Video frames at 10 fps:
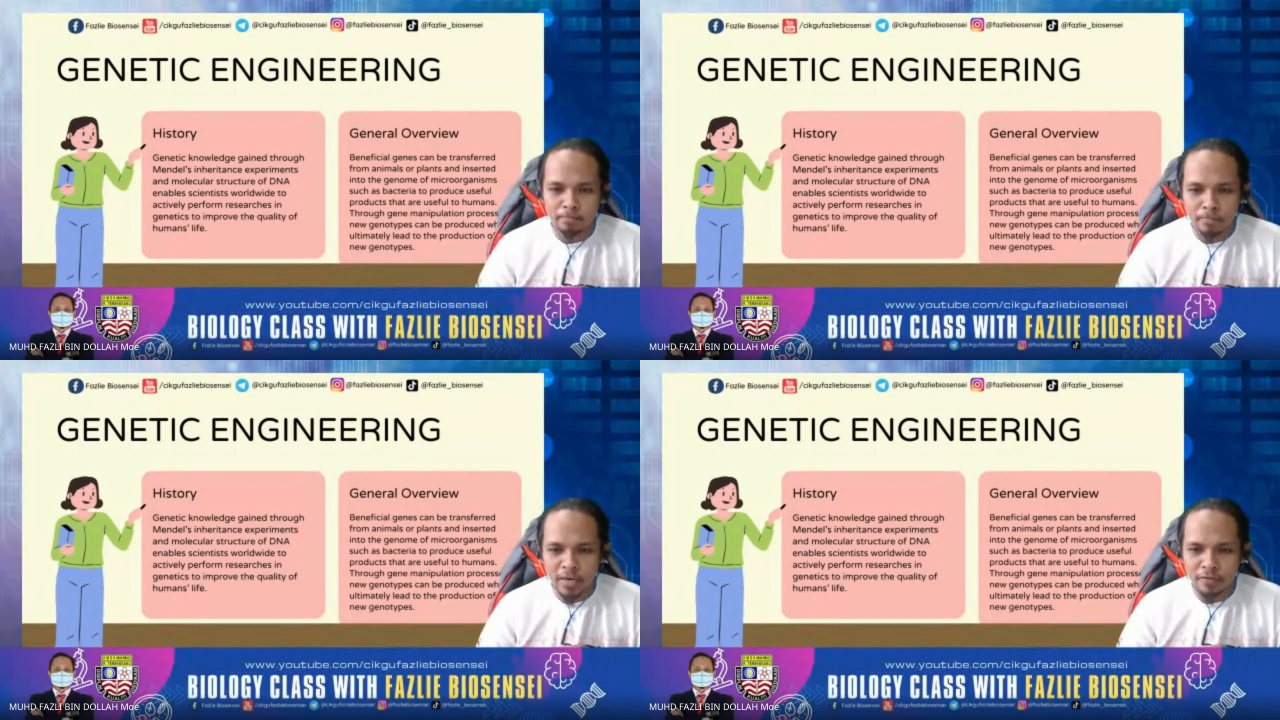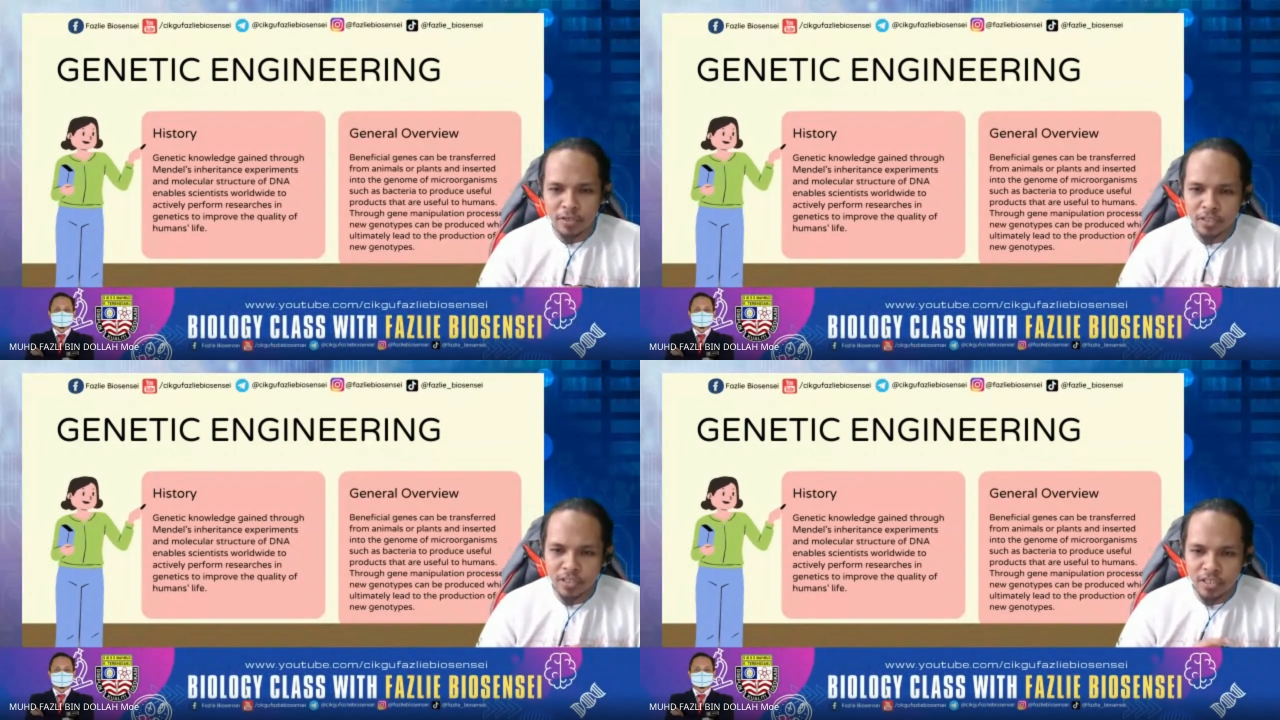
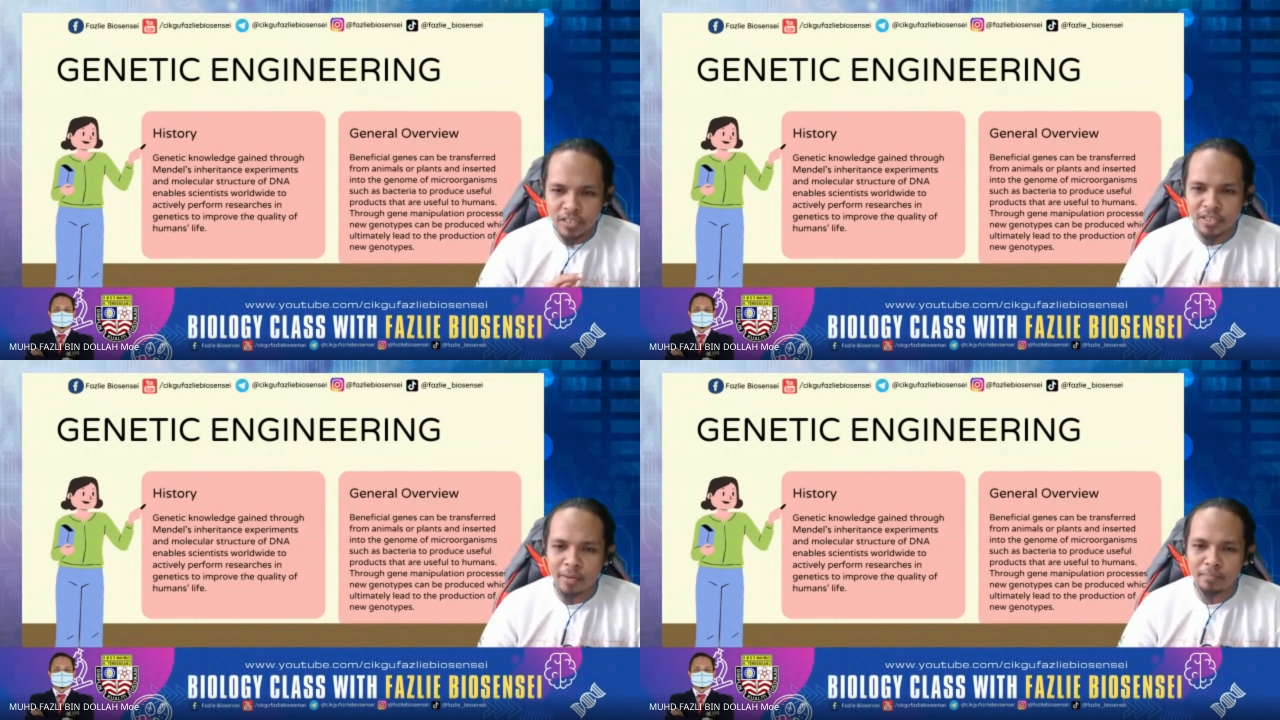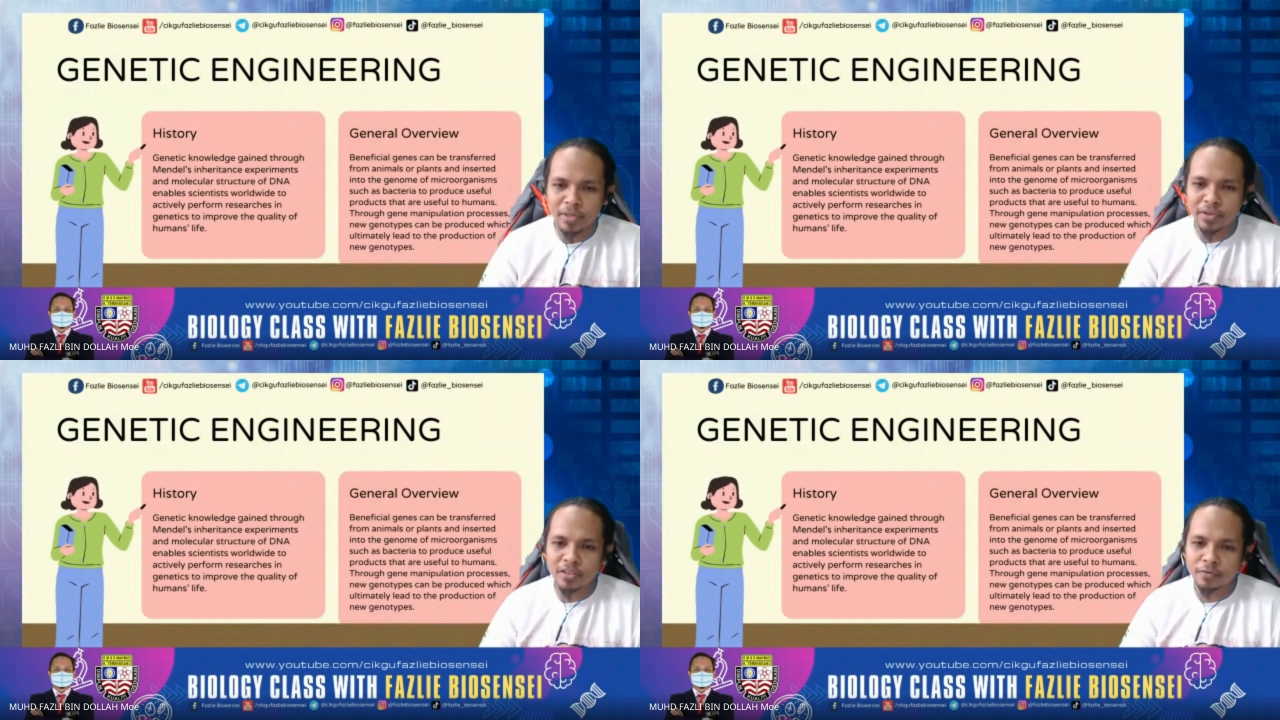beneficial genes can be
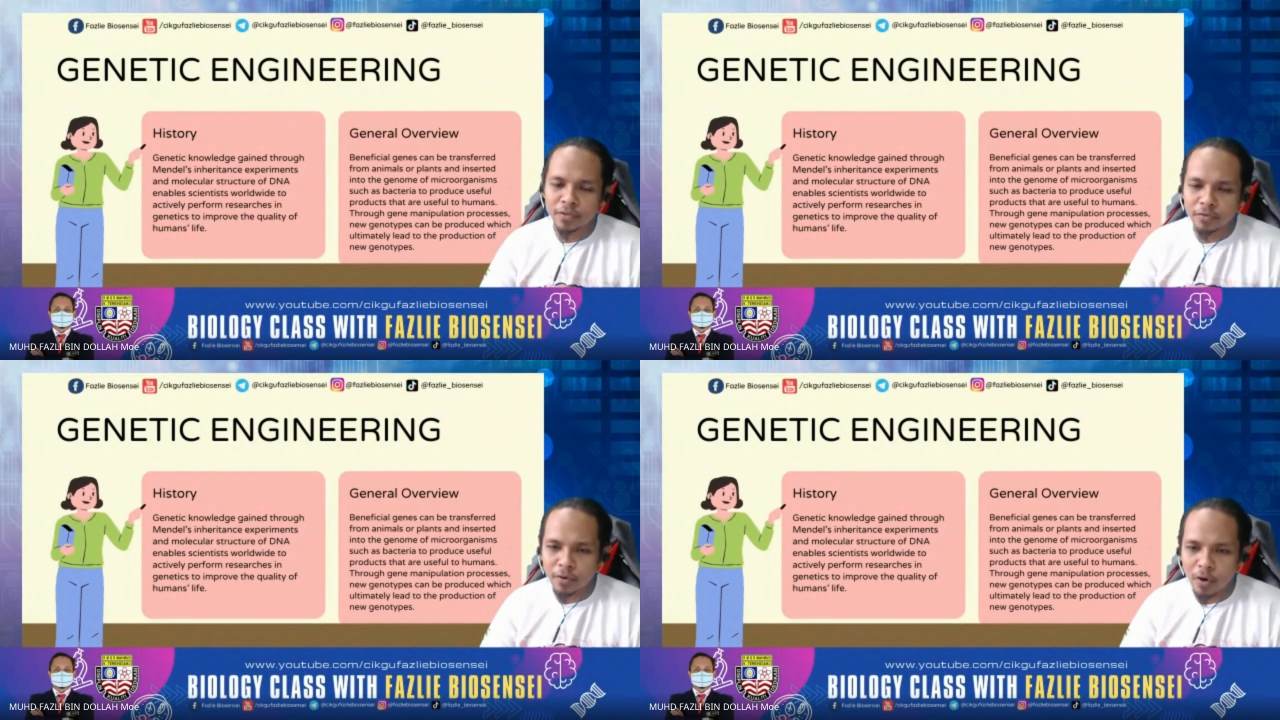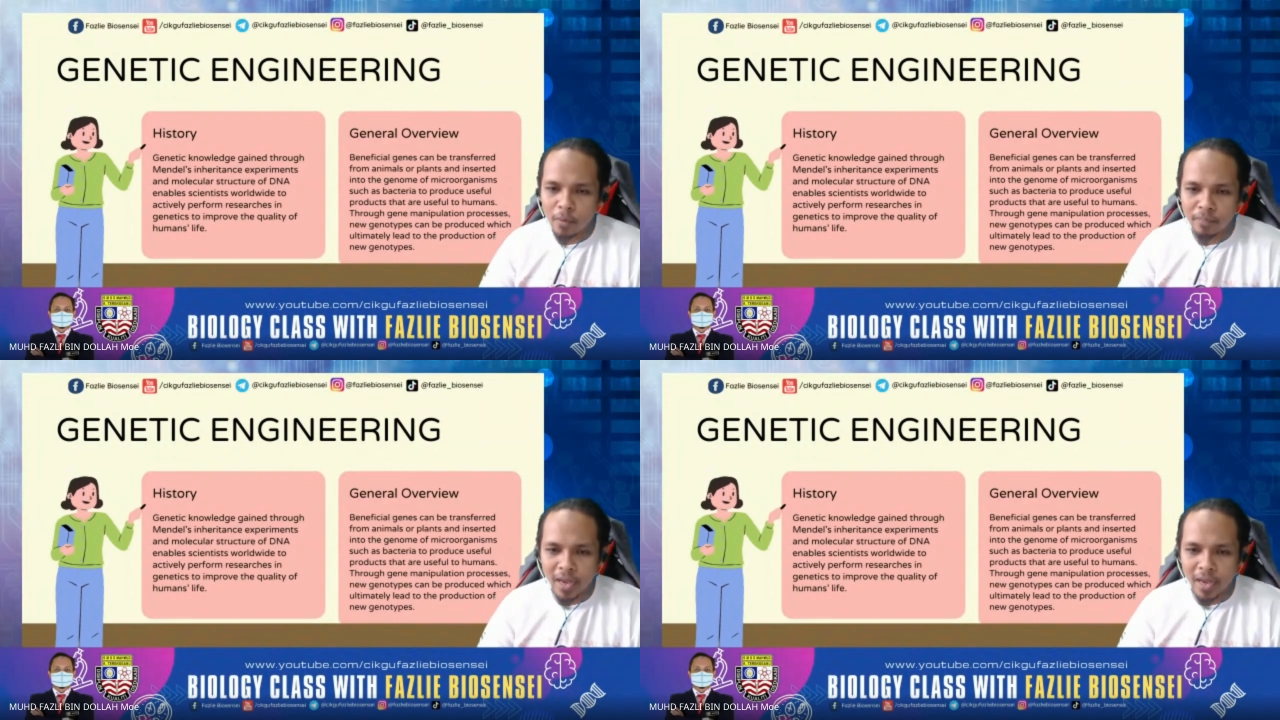transferred from